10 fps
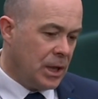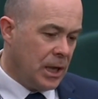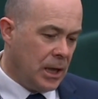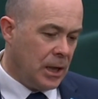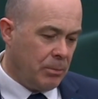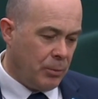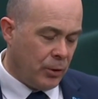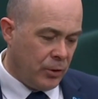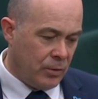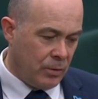
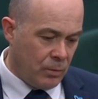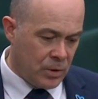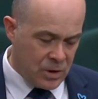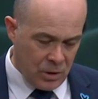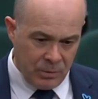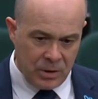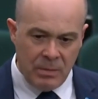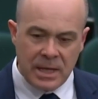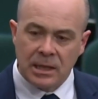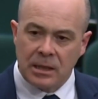but with some of the
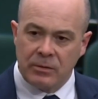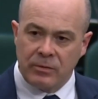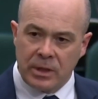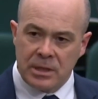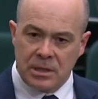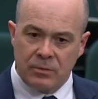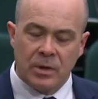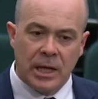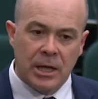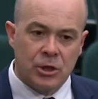medical advice in
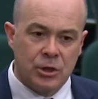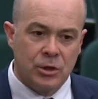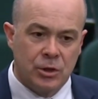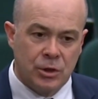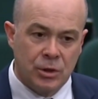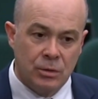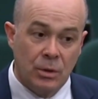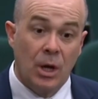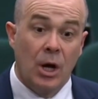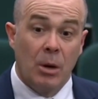relation to